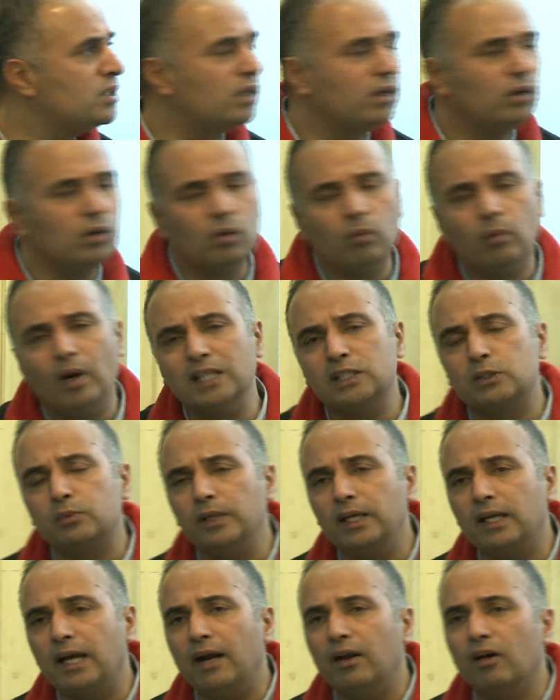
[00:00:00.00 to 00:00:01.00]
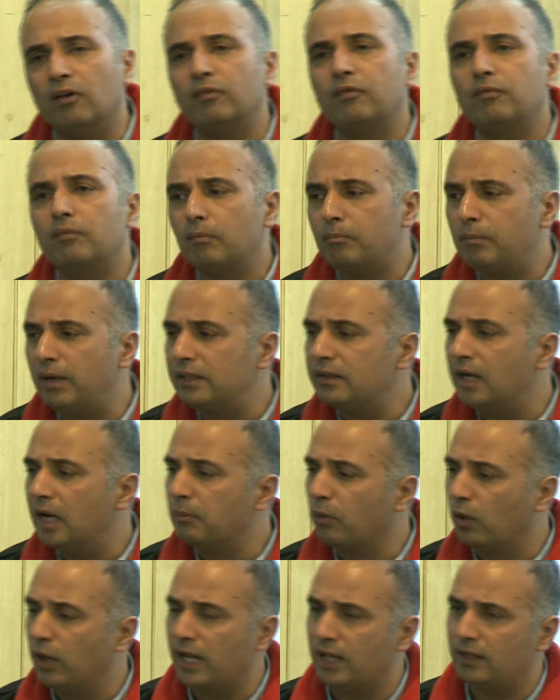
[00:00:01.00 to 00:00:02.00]
And, you know, once we kind of bit
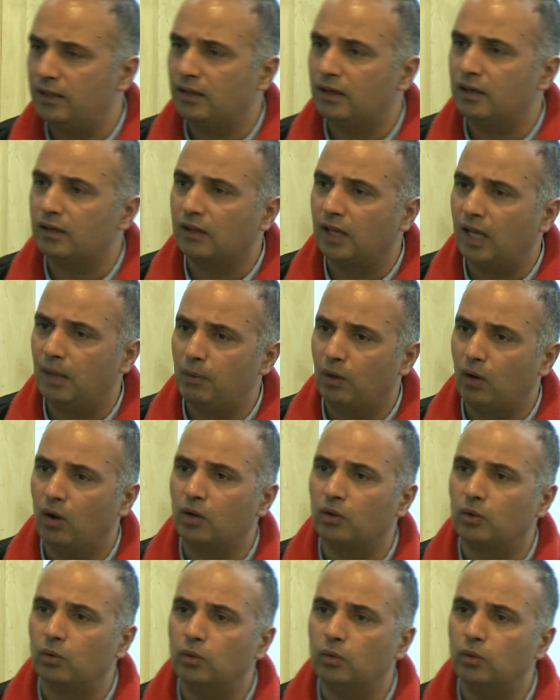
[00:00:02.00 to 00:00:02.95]
that bullet, I think it came along